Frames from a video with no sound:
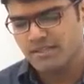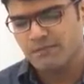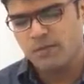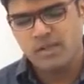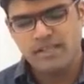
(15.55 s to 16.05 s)
The
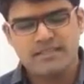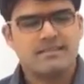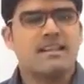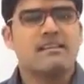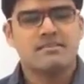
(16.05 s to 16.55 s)
following is
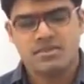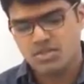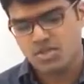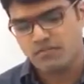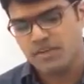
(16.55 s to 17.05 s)
an
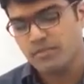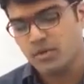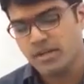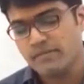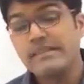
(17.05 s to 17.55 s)
illustration of
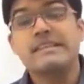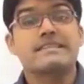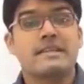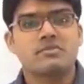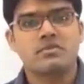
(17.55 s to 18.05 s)
input and various
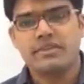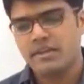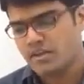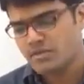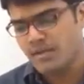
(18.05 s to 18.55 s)
steps of
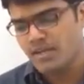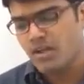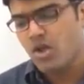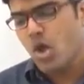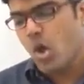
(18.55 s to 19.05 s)
rearrangement.
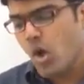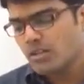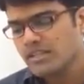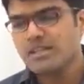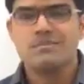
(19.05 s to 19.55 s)
All
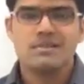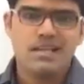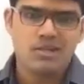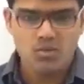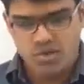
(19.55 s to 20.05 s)
the numbers
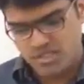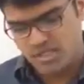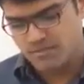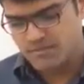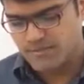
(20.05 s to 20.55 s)
are two digit
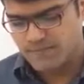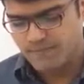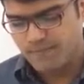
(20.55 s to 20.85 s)
numbers.